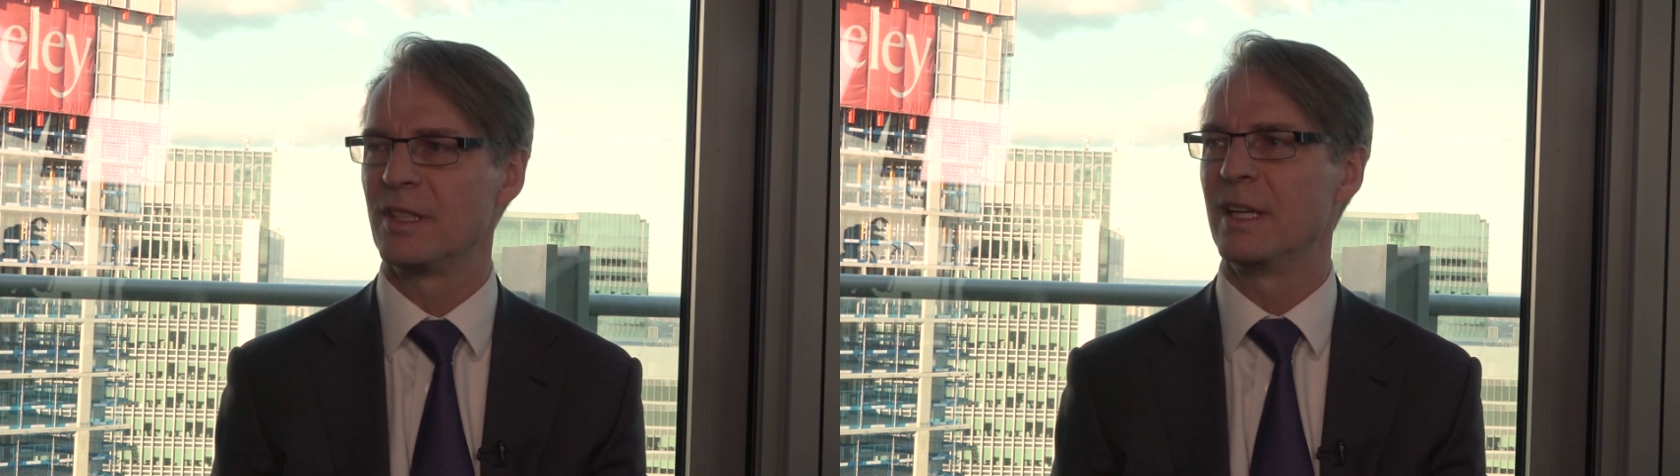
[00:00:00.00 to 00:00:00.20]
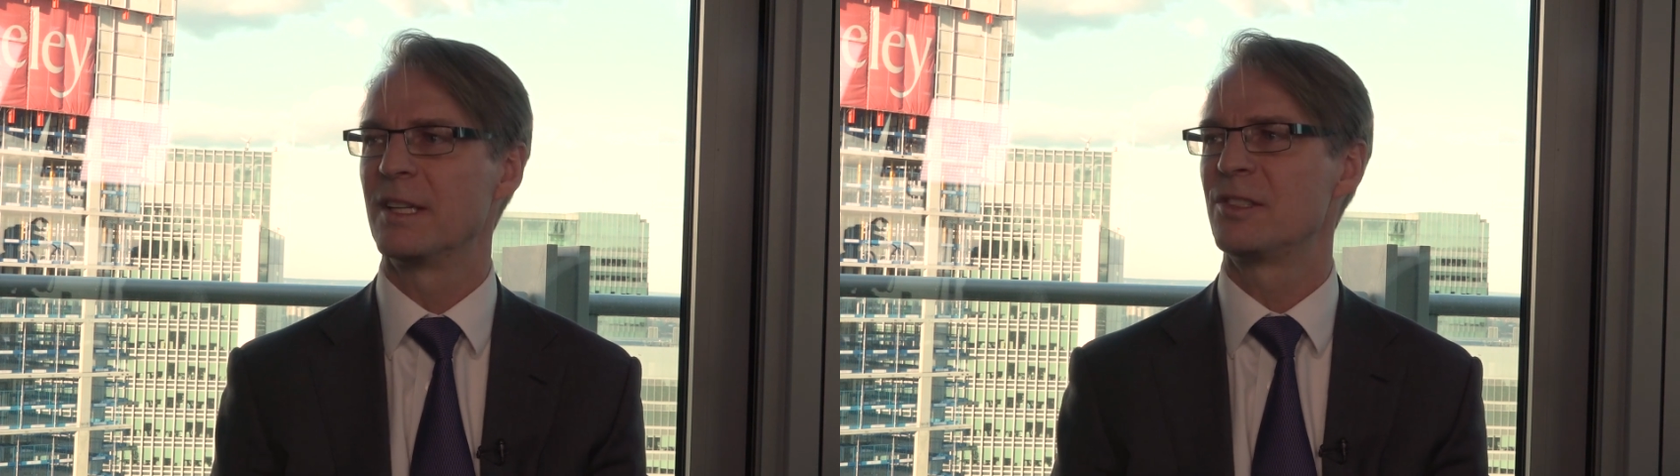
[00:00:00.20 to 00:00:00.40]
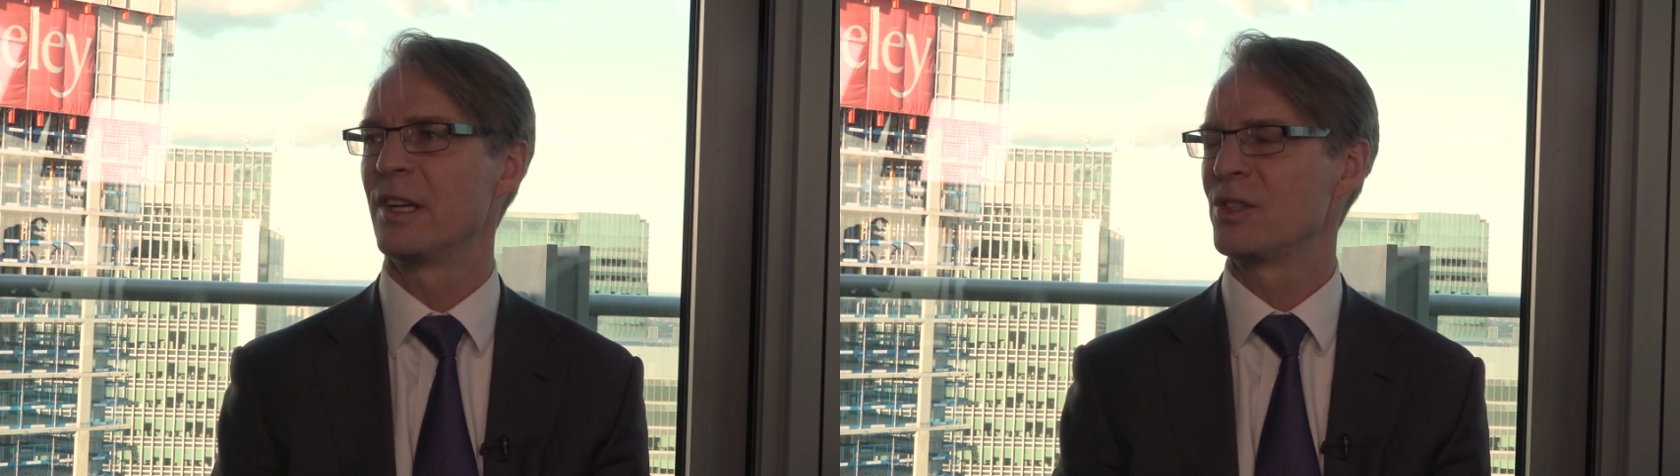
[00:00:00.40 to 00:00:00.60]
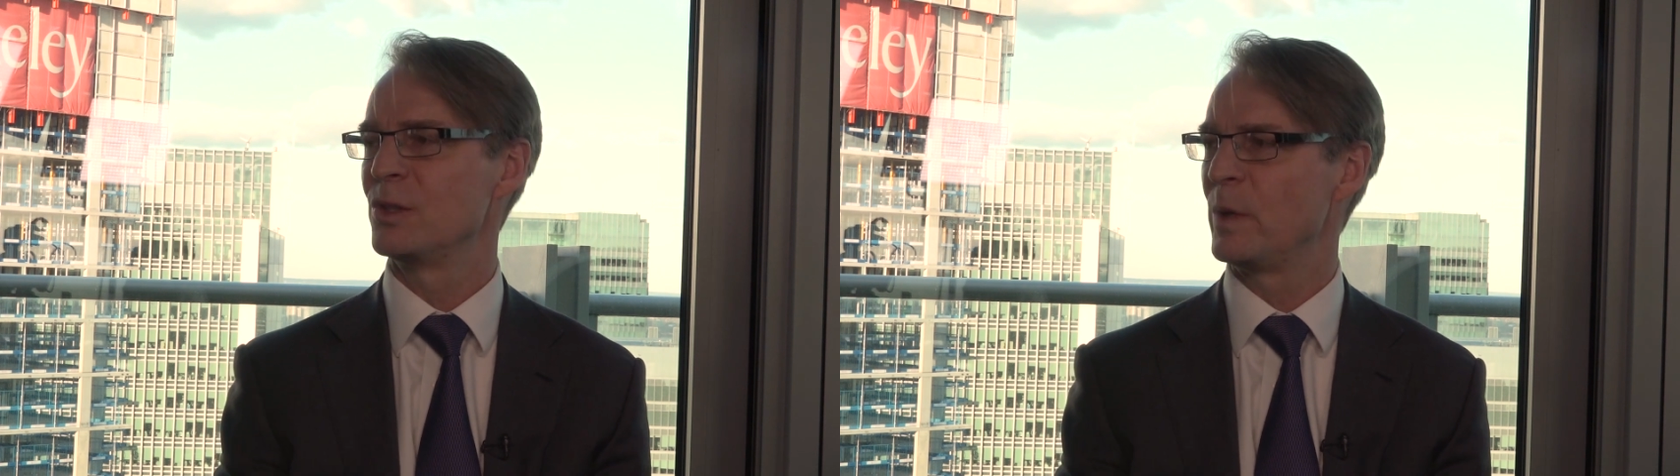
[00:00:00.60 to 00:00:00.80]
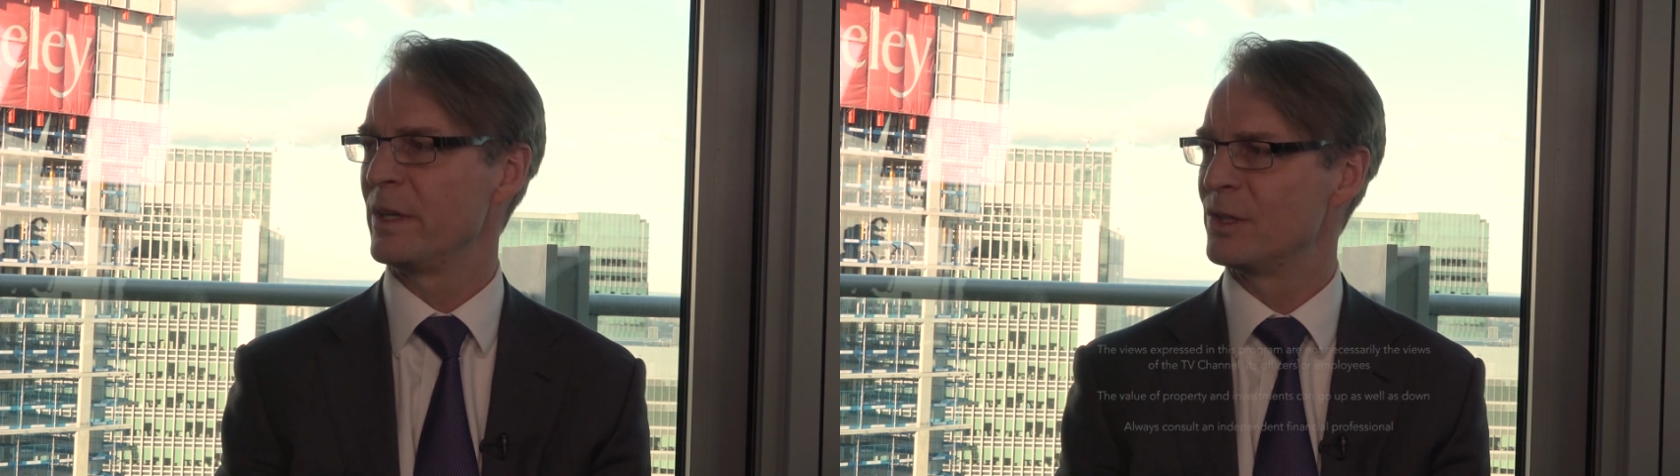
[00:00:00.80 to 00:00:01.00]
like
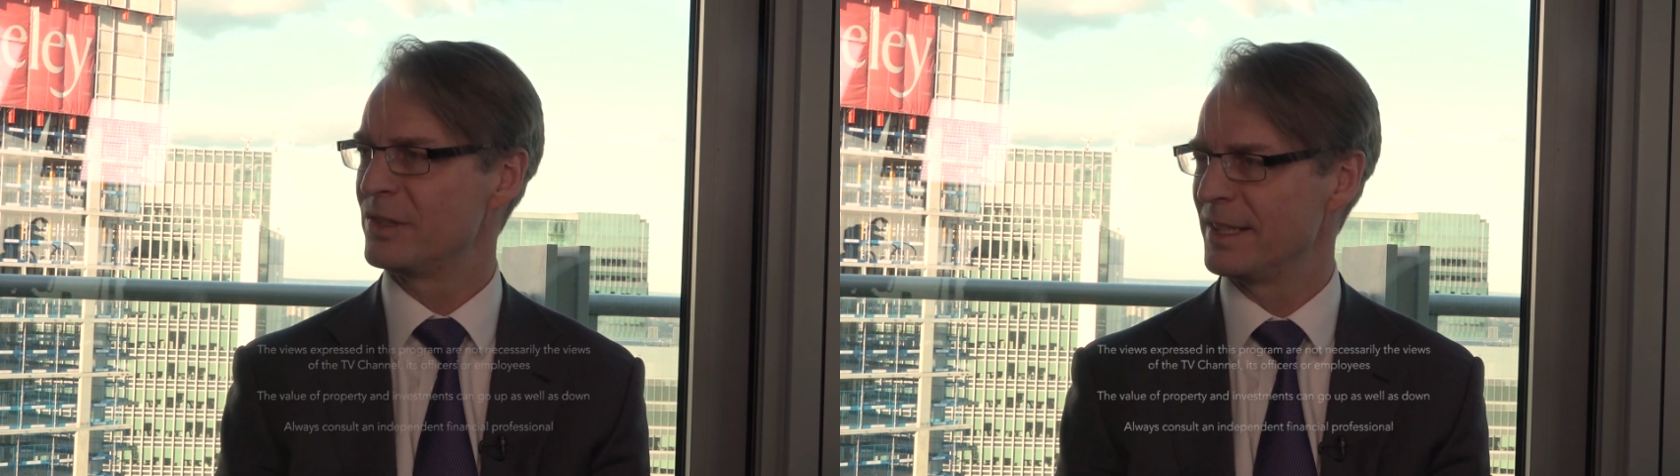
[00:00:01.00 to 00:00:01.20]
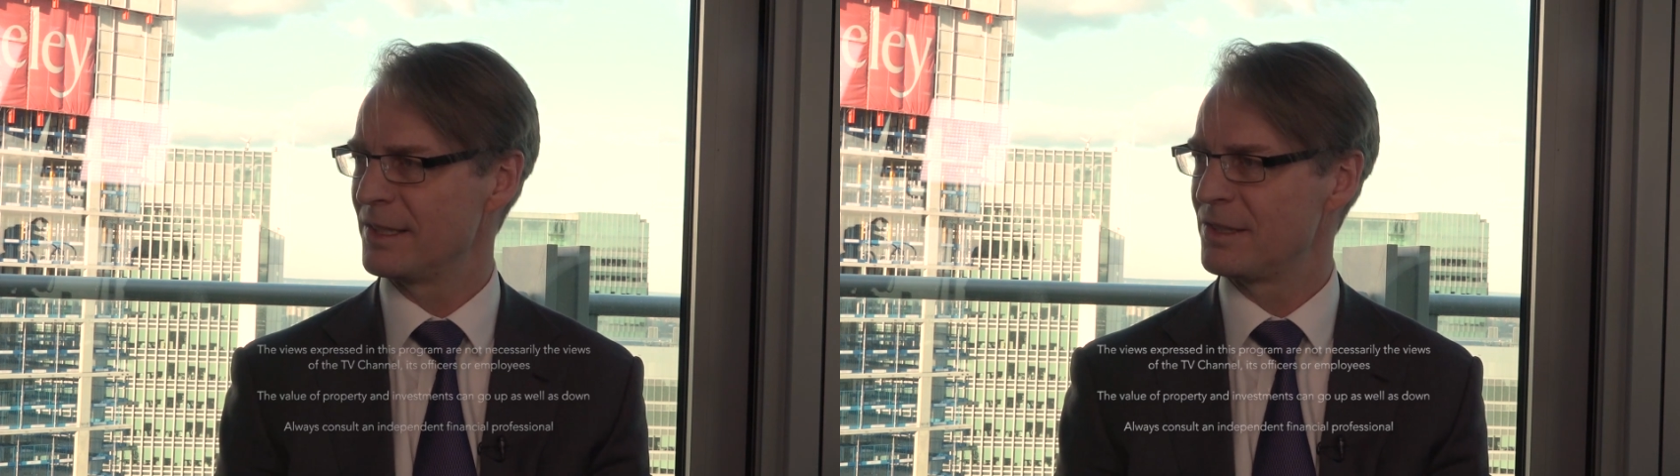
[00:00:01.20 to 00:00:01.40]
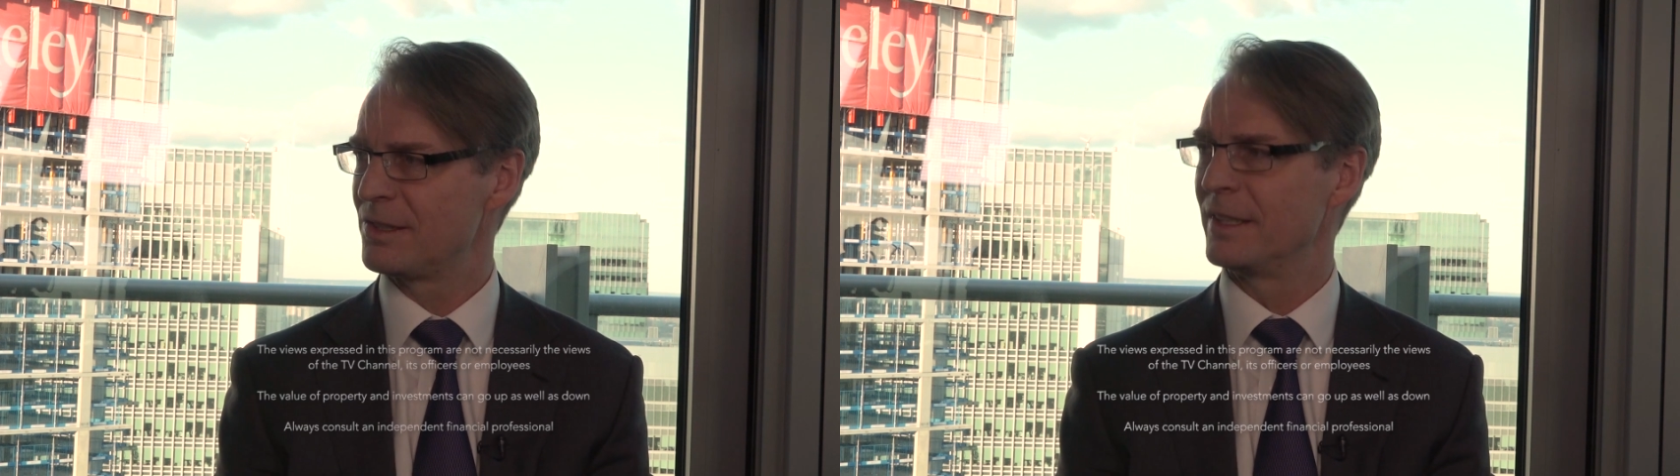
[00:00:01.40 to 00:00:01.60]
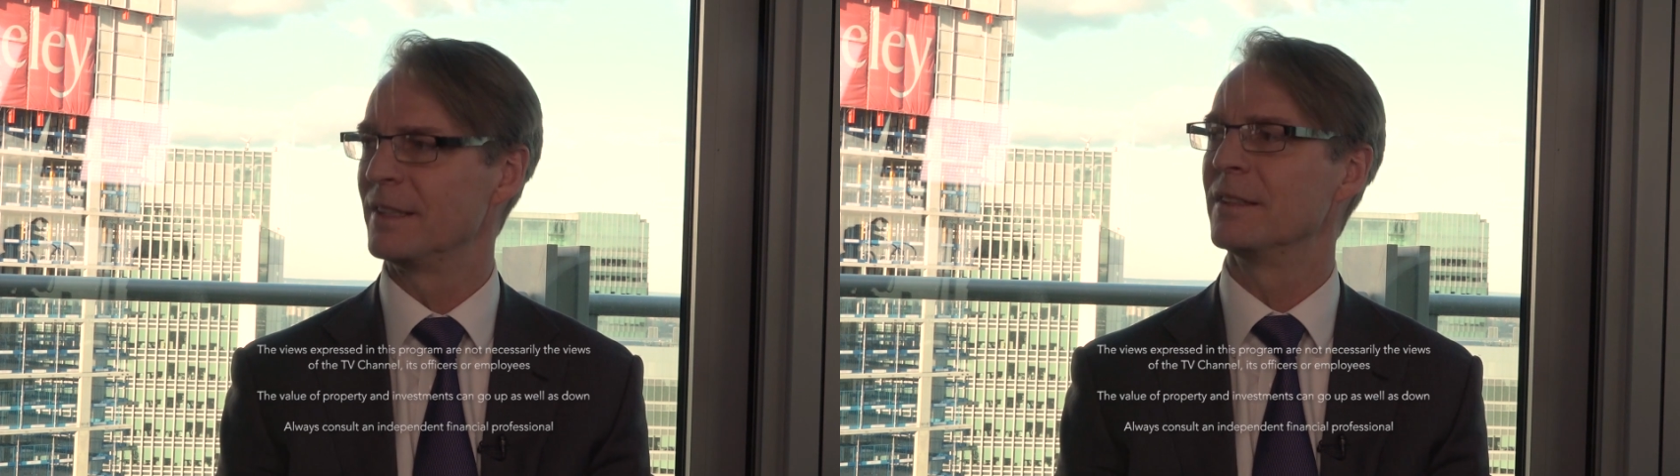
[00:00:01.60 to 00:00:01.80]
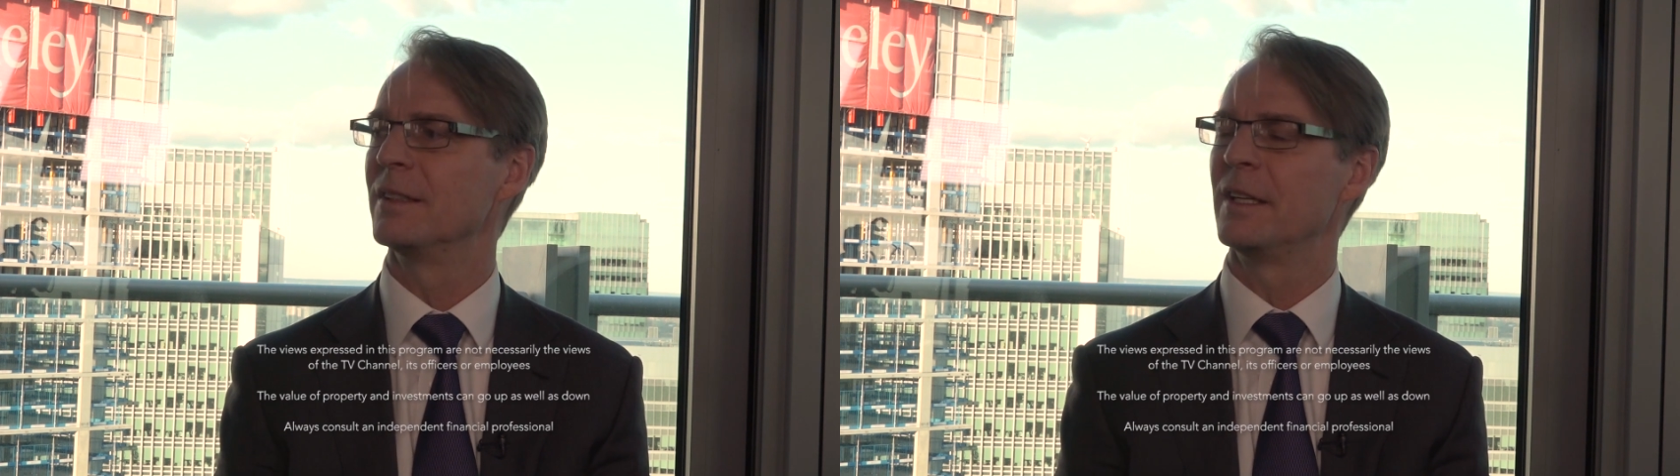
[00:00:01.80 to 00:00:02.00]
Section 106
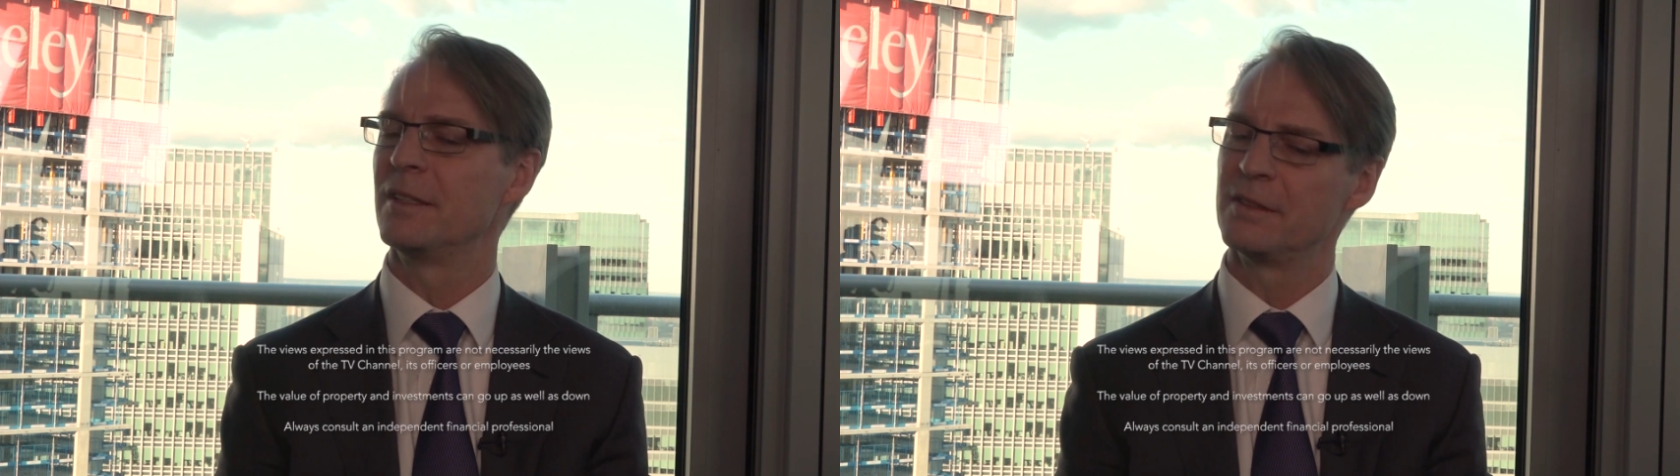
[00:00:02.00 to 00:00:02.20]
and